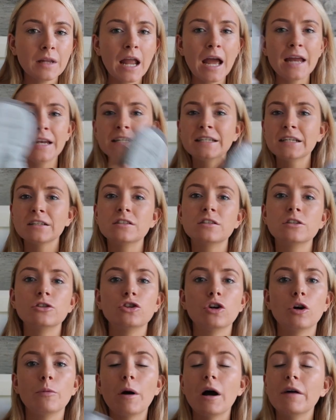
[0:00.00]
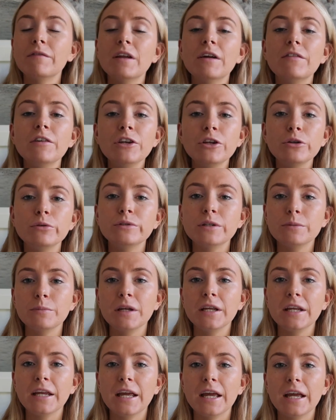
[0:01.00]
And it does the job. I've never used a
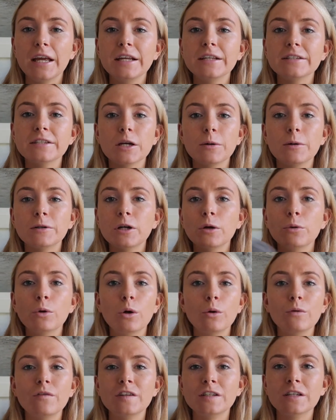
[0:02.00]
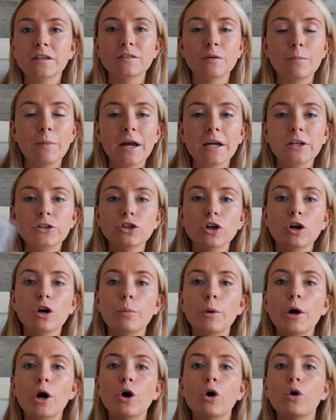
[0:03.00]
Minky, so I don't know if it does a better
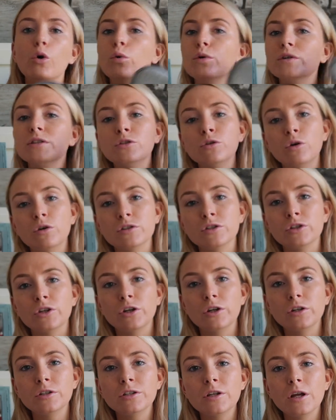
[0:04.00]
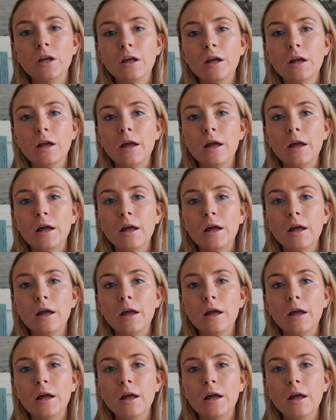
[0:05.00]
job or it's not as good.